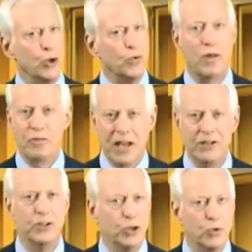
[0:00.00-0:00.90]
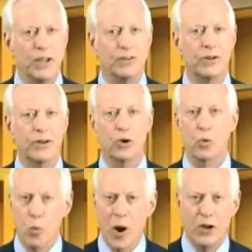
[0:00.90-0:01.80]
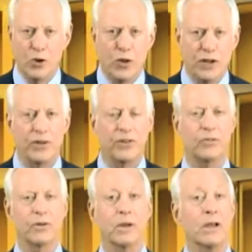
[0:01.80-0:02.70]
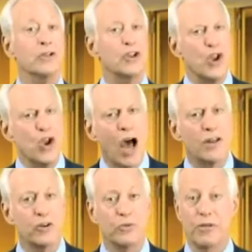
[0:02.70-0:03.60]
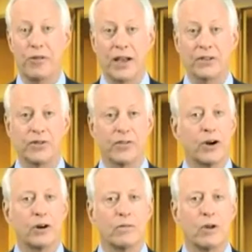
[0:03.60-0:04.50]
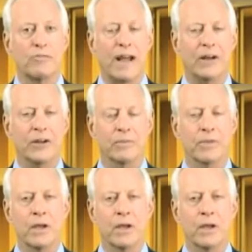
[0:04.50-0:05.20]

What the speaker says: the things you need to do when you need to do them, to not do the things that are of low value.